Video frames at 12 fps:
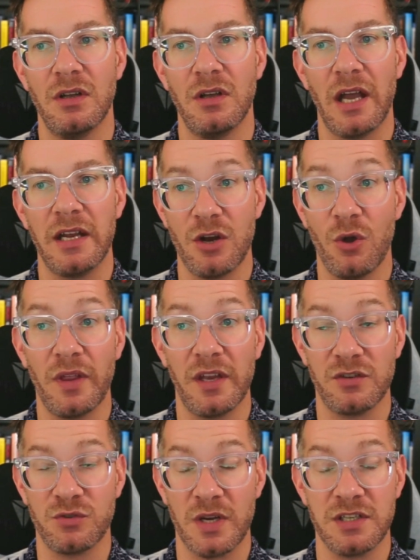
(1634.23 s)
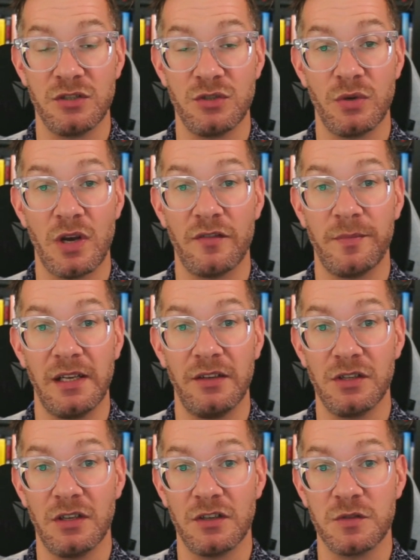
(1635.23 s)
I know that it's raising $2.5 million,
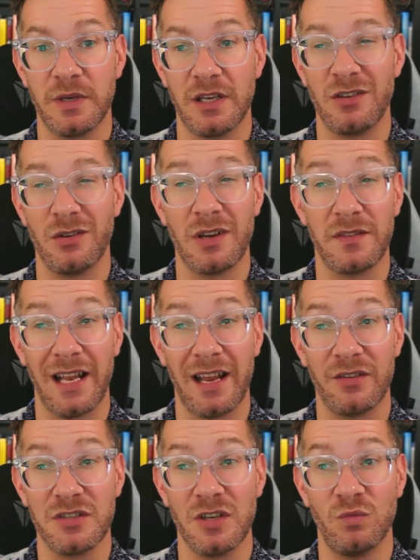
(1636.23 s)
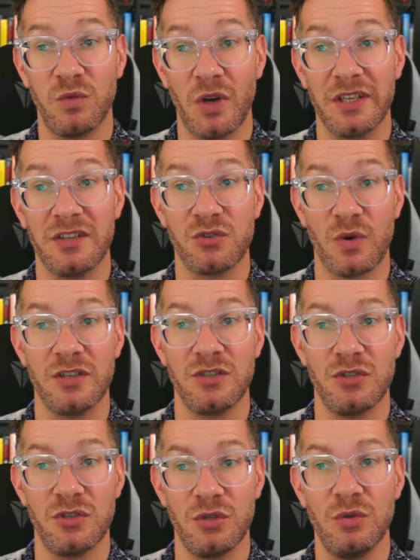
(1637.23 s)
but I don't have clarity on what it's trying to
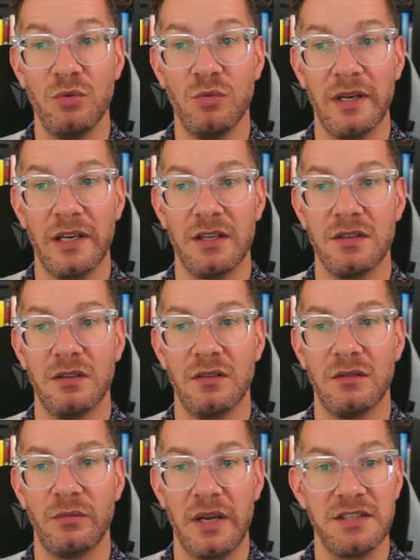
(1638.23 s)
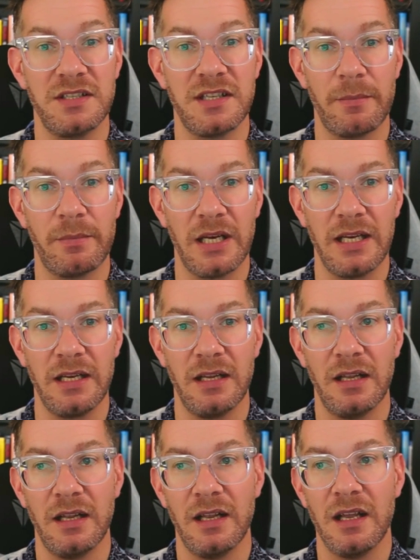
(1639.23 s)
do when it raises that money.
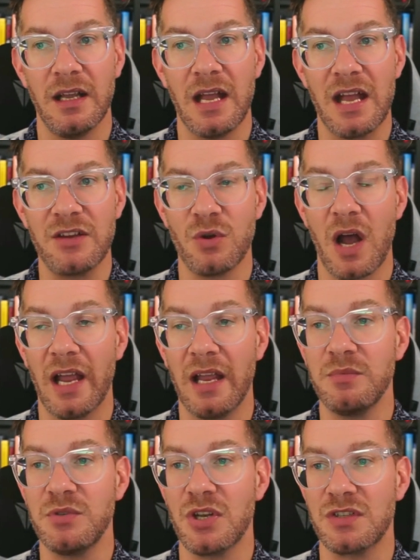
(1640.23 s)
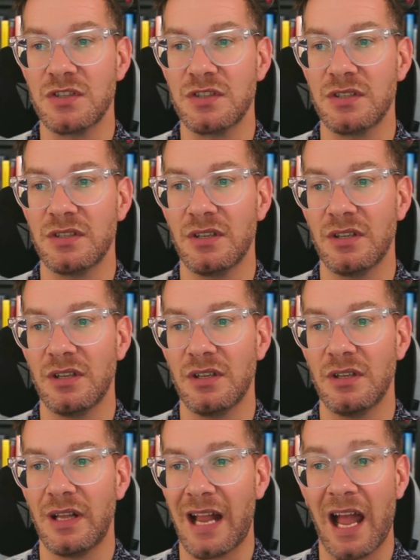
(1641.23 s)
And so I am just
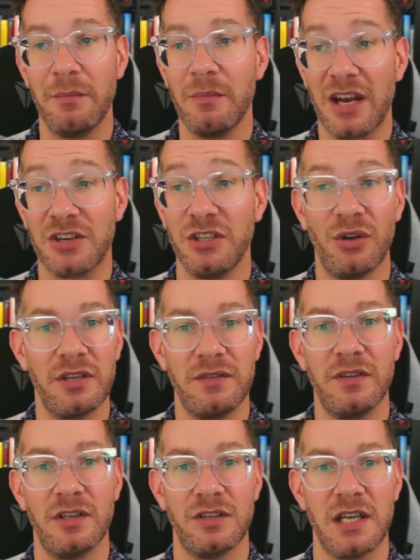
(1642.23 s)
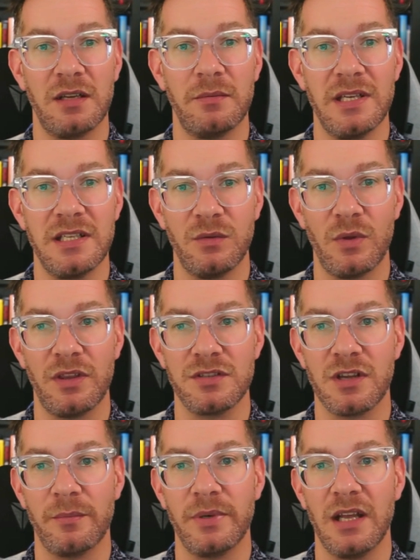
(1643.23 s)
like, I'm actually not even going to take a meeting with this
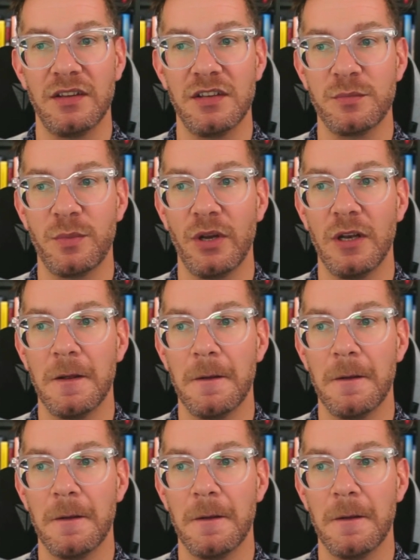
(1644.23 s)
company at this point.